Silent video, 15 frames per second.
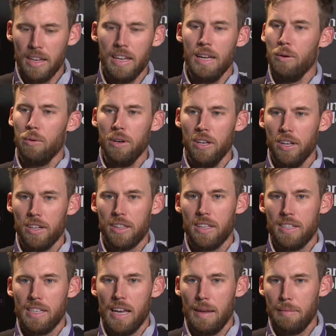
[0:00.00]
it wouldn't look the
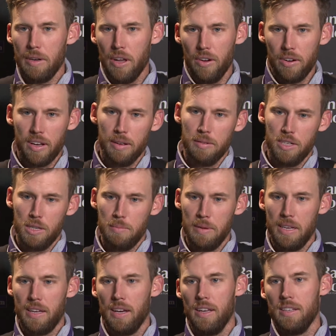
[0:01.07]
same, you know, just
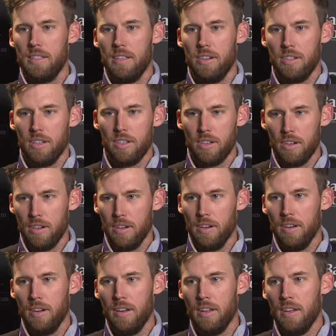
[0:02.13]
because there's a
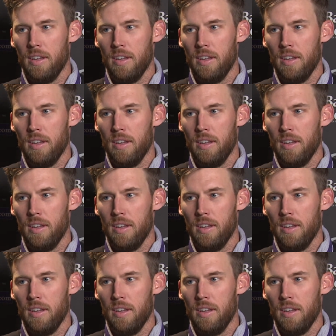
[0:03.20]
certain